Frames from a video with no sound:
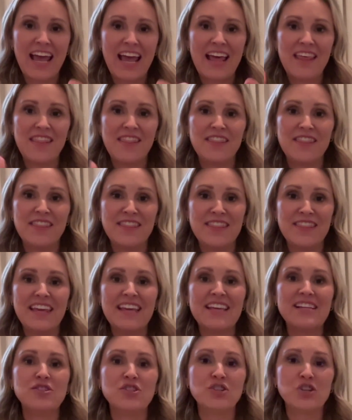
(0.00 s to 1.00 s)
and
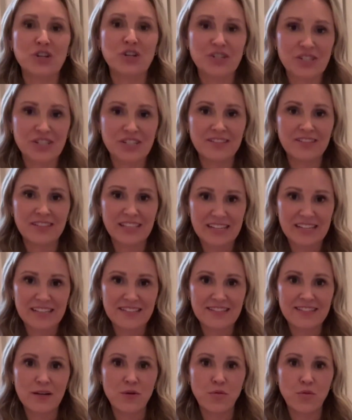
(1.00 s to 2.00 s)
his church
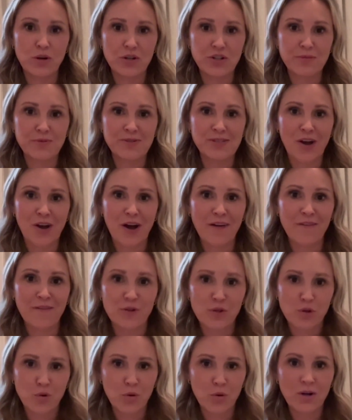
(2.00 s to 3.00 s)
leads a worship song
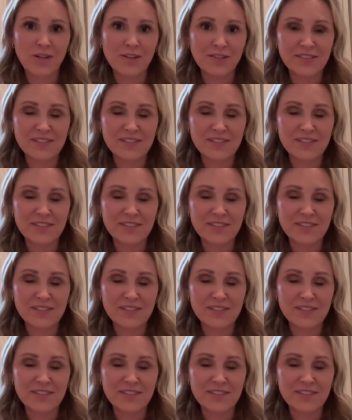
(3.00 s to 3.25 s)
for the world.